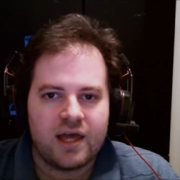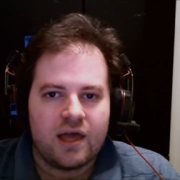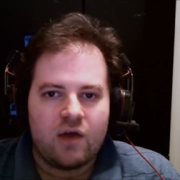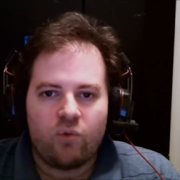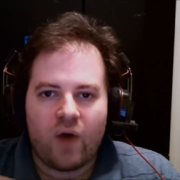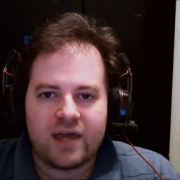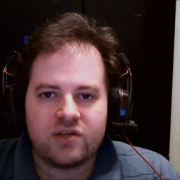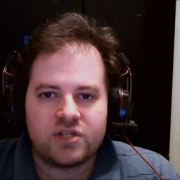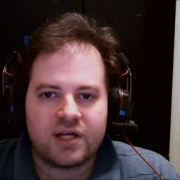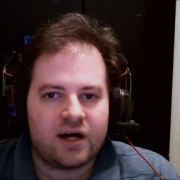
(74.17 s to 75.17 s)

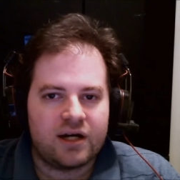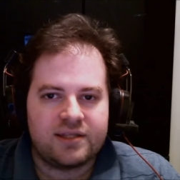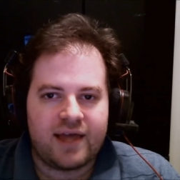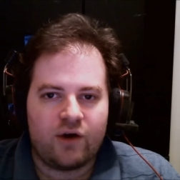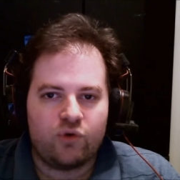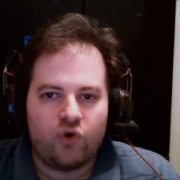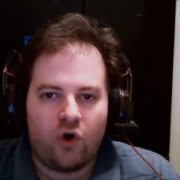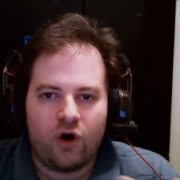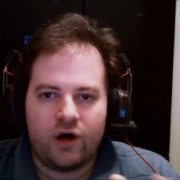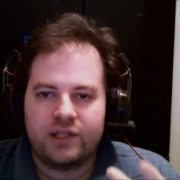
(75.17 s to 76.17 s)
ways to cut down
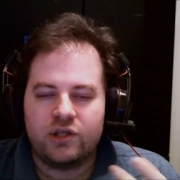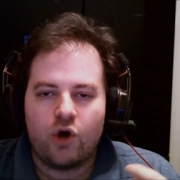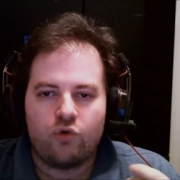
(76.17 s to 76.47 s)
on